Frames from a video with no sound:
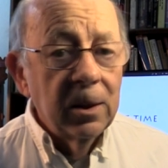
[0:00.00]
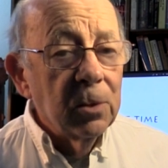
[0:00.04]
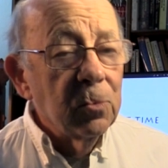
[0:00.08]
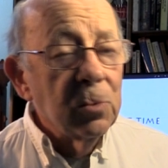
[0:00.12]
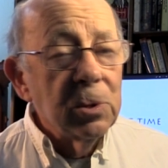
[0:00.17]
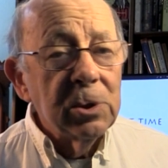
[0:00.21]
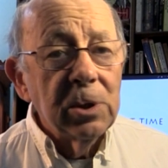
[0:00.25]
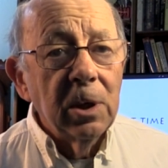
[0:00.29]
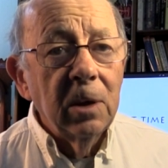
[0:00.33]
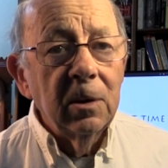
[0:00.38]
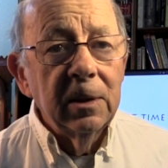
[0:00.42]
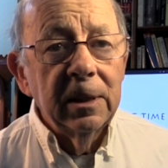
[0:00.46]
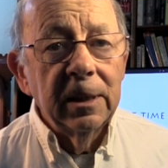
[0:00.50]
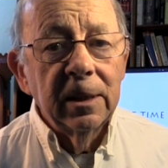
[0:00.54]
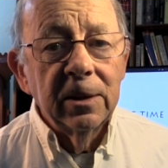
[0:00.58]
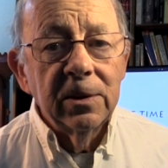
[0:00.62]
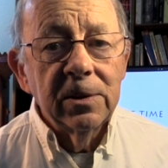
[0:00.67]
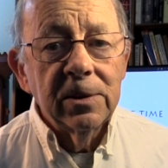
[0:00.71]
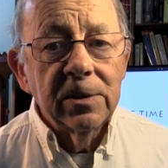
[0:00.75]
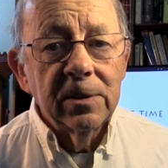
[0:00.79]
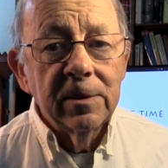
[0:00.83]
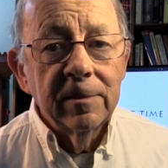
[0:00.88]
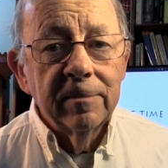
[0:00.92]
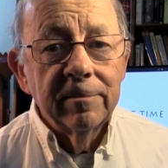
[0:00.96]
The result
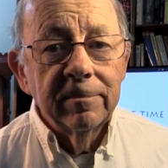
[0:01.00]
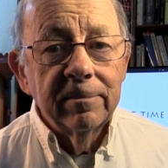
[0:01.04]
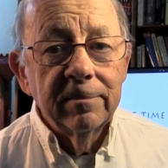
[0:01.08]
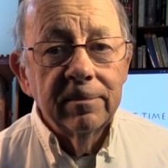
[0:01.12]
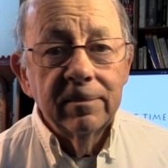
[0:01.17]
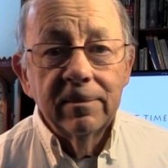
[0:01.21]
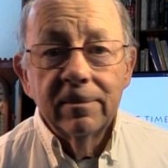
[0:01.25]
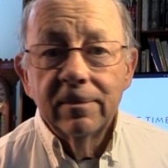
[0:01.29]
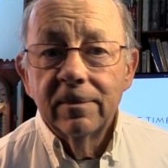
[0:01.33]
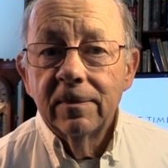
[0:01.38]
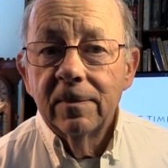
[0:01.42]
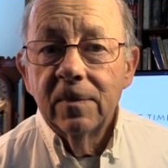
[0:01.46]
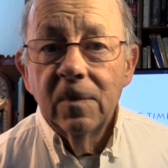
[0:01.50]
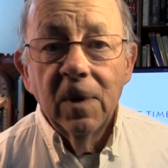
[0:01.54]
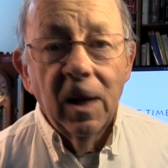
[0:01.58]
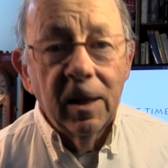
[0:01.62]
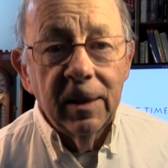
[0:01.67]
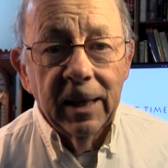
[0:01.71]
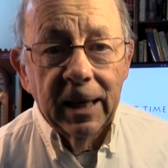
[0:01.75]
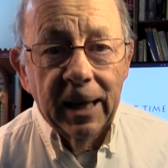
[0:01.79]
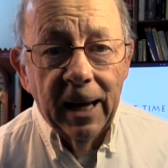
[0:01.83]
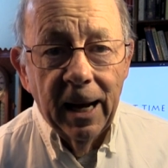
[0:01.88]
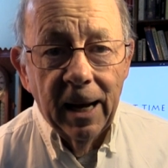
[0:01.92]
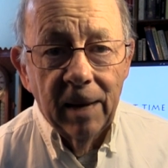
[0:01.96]
is,
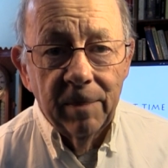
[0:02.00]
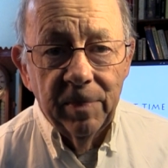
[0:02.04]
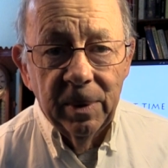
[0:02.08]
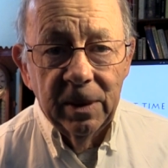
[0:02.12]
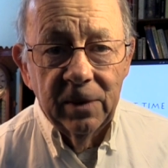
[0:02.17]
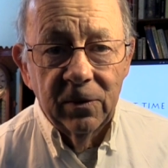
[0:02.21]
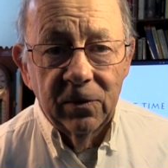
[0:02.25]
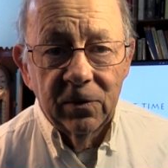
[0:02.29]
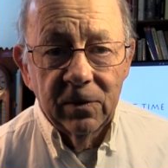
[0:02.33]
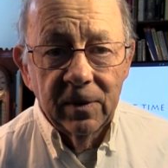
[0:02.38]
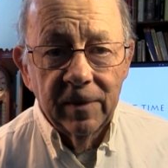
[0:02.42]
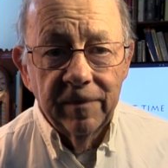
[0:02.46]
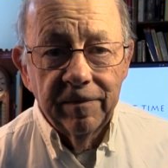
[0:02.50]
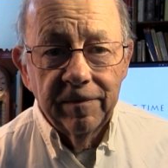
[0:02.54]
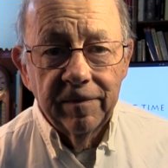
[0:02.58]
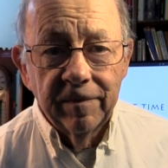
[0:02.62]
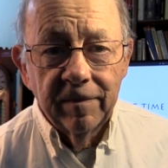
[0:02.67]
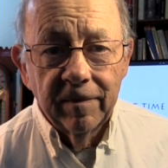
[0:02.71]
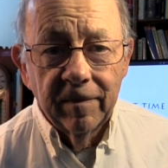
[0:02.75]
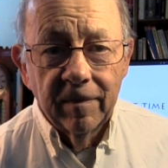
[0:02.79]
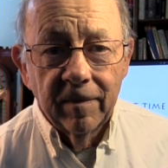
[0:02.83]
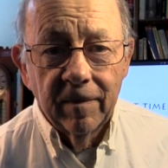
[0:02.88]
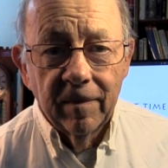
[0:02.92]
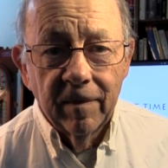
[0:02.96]
nothing happens.
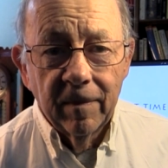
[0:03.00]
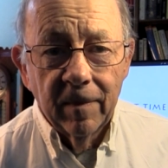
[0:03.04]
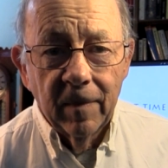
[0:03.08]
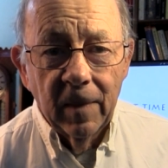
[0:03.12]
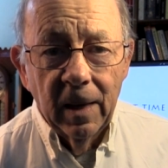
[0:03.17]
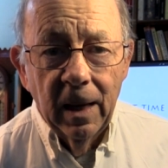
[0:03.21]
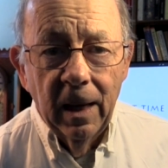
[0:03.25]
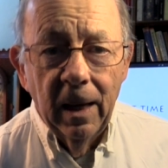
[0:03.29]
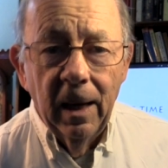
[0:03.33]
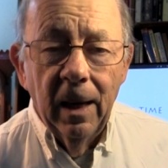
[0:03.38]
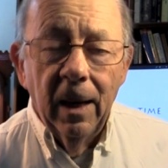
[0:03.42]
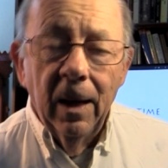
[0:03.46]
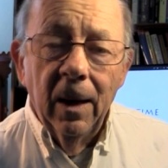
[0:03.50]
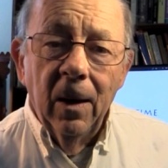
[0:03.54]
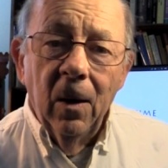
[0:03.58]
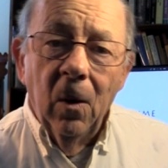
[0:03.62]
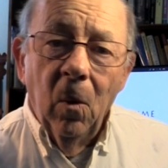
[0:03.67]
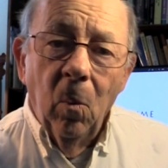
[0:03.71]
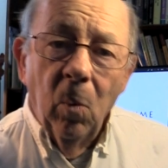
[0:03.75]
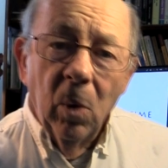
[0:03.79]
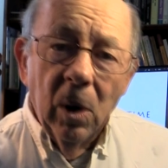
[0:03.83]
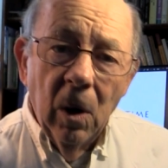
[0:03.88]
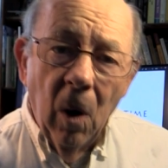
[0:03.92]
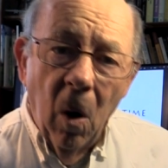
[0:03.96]

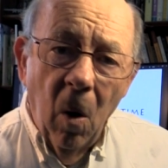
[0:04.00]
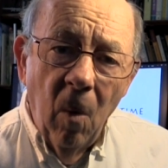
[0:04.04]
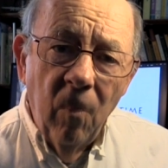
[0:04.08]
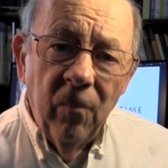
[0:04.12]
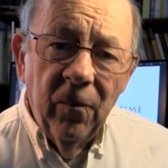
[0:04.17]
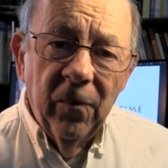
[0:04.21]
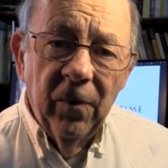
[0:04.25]
When hope